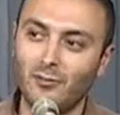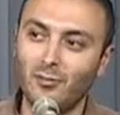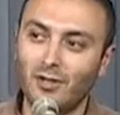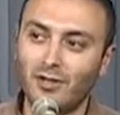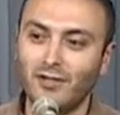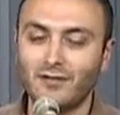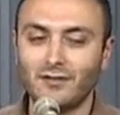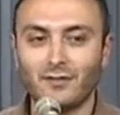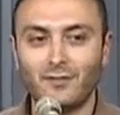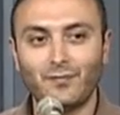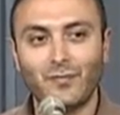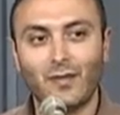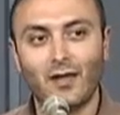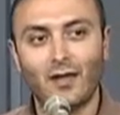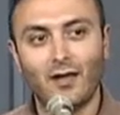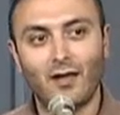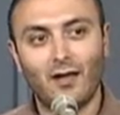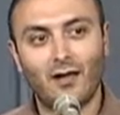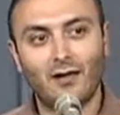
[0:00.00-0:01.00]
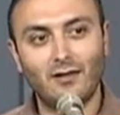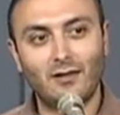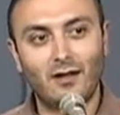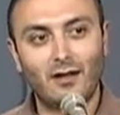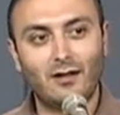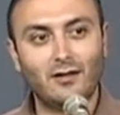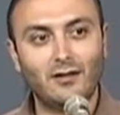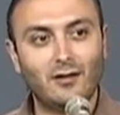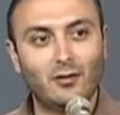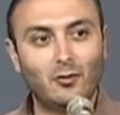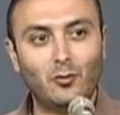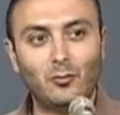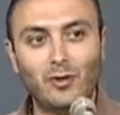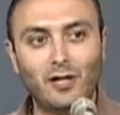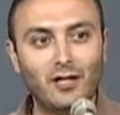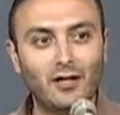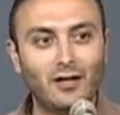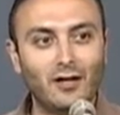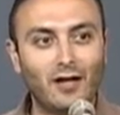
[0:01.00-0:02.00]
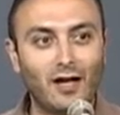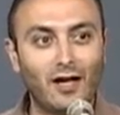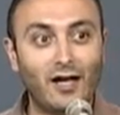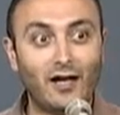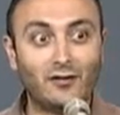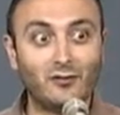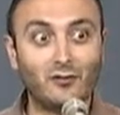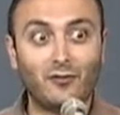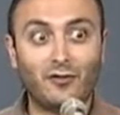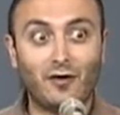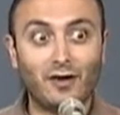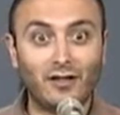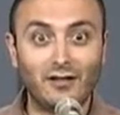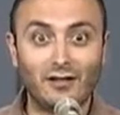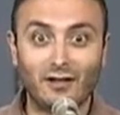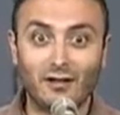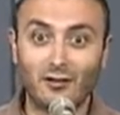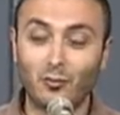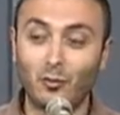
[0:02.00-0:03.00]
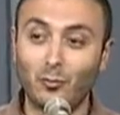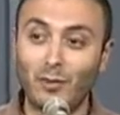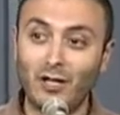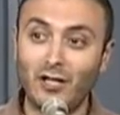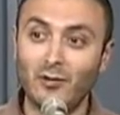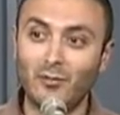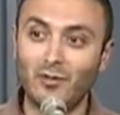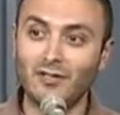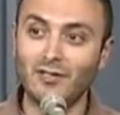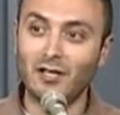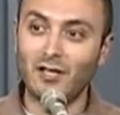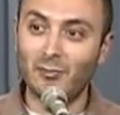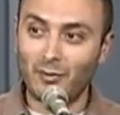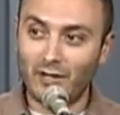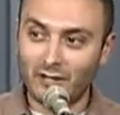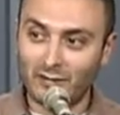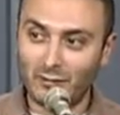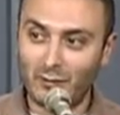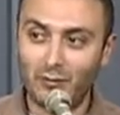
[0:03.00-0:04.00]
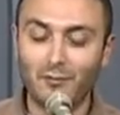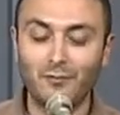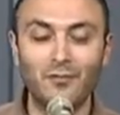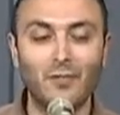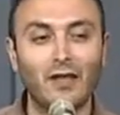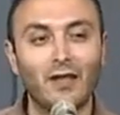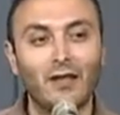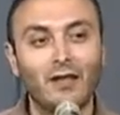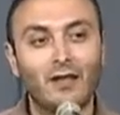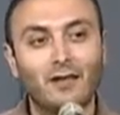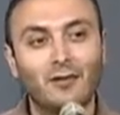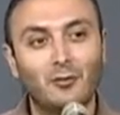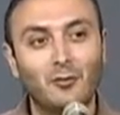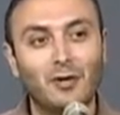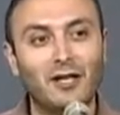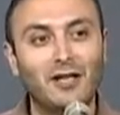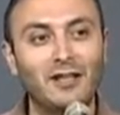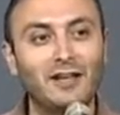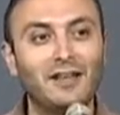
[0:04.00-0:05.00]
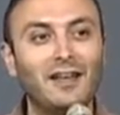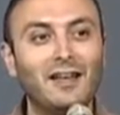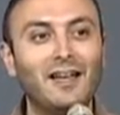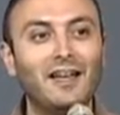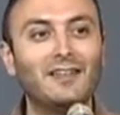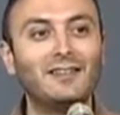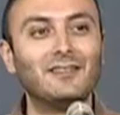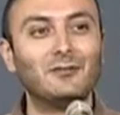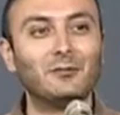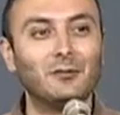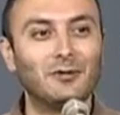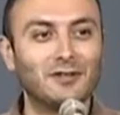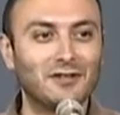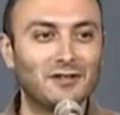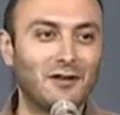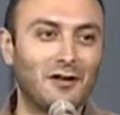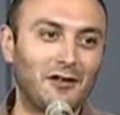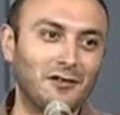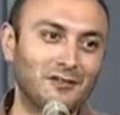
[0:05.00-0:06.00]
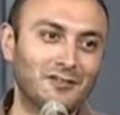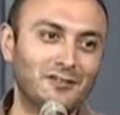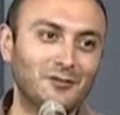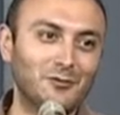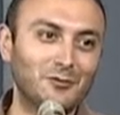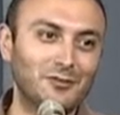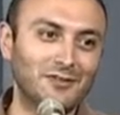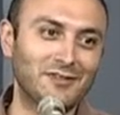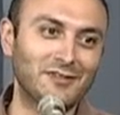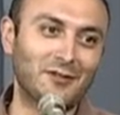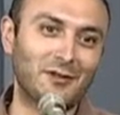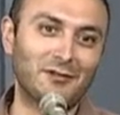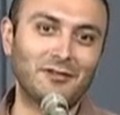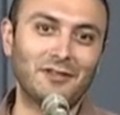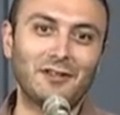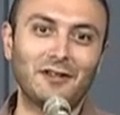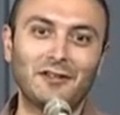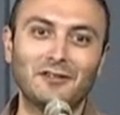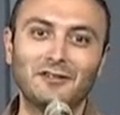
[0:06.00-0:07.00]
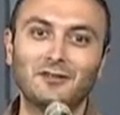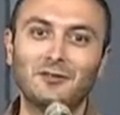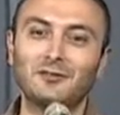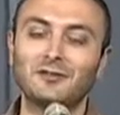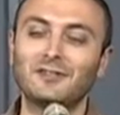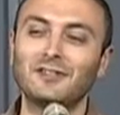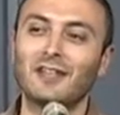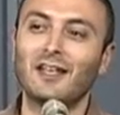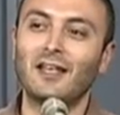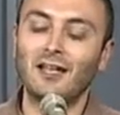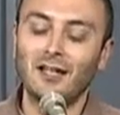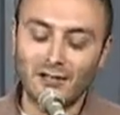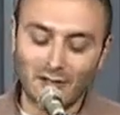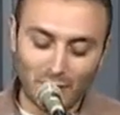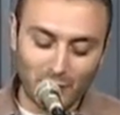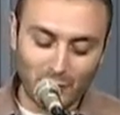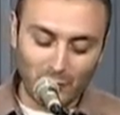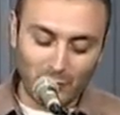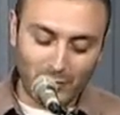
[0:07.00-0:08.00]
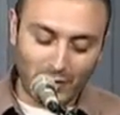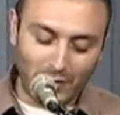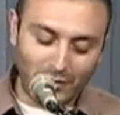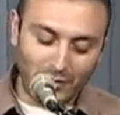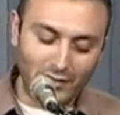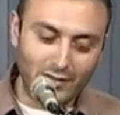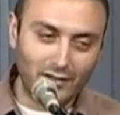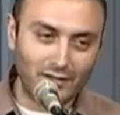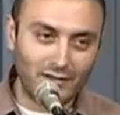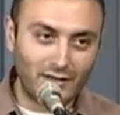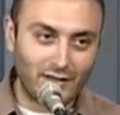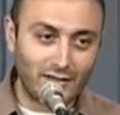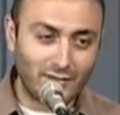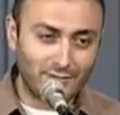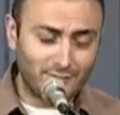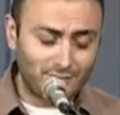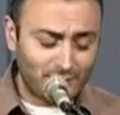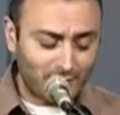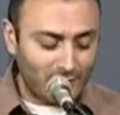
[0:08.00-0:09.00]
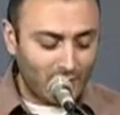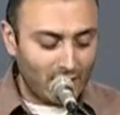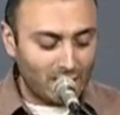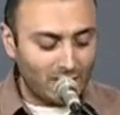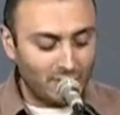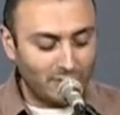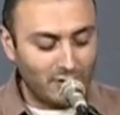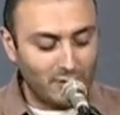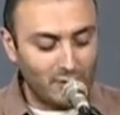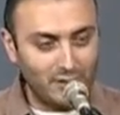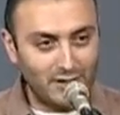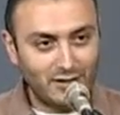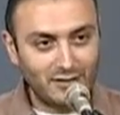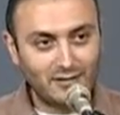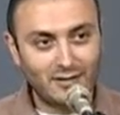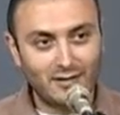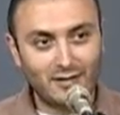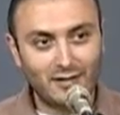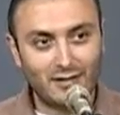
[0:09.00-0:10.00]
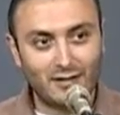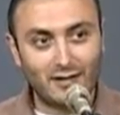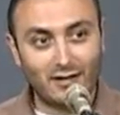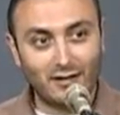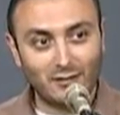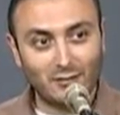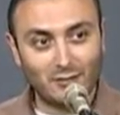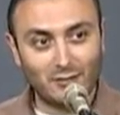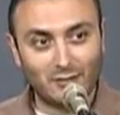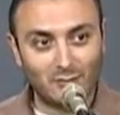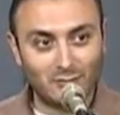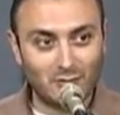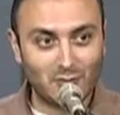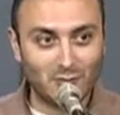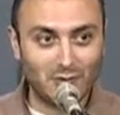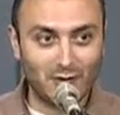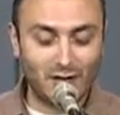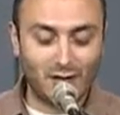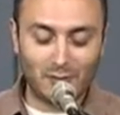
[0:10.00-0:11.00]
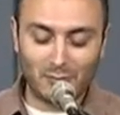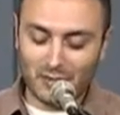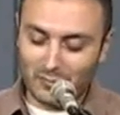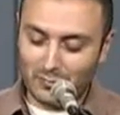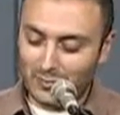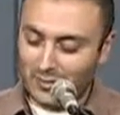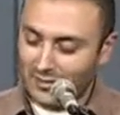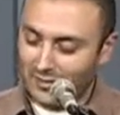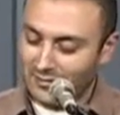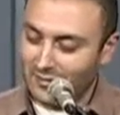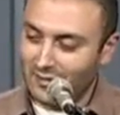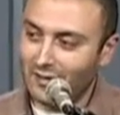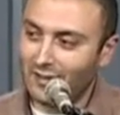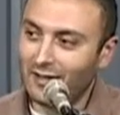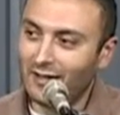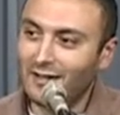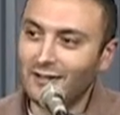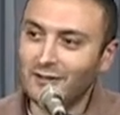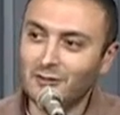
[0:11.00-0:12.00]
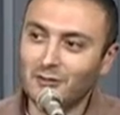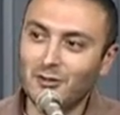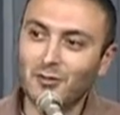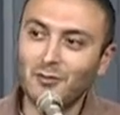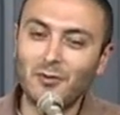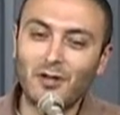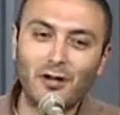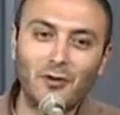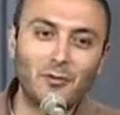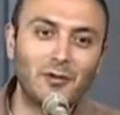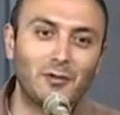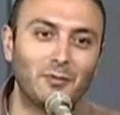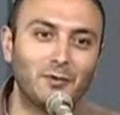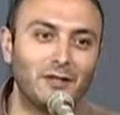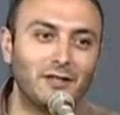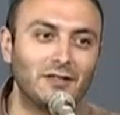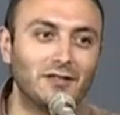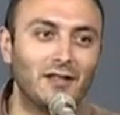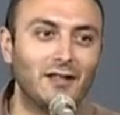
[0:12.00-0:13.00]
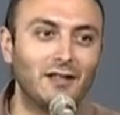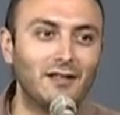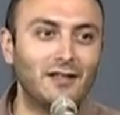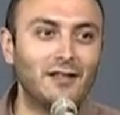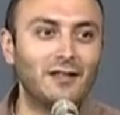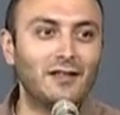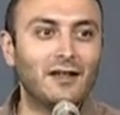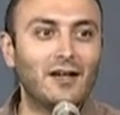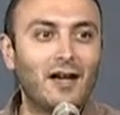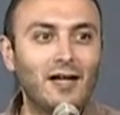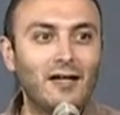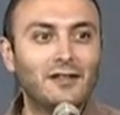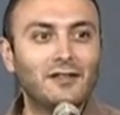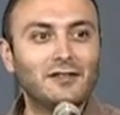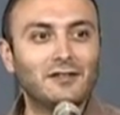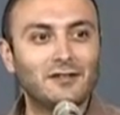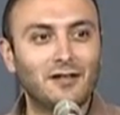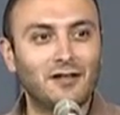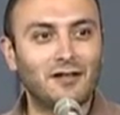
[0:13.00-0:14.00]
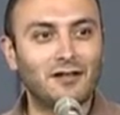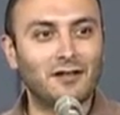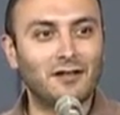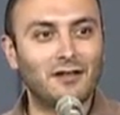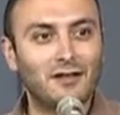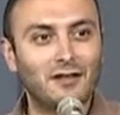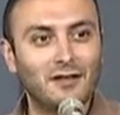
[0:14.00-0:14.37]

place, and then the Romanian guy had to find a Romanian place. He paid, though. The Romanian guy had to, we're college students, starving college students. Anyway, Romanian, and then the Vietnamese, and then I took them to an Arabic place. So took them to an Arabic place, and then the guy is like,